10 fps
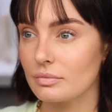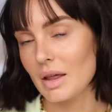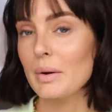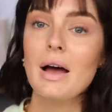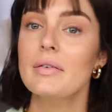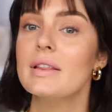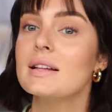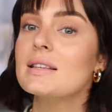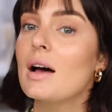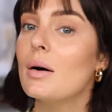There we have it.
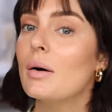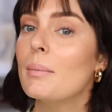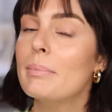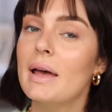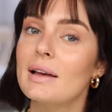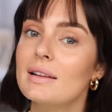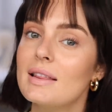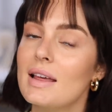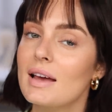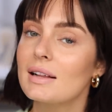That's our Barely
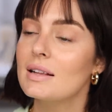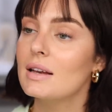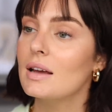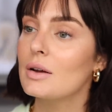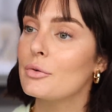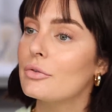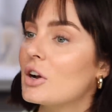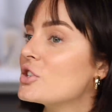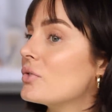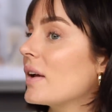There Clinique
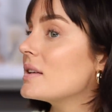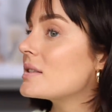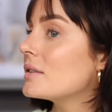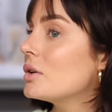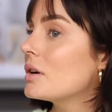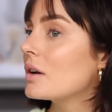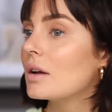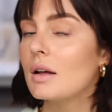Fresh Face look.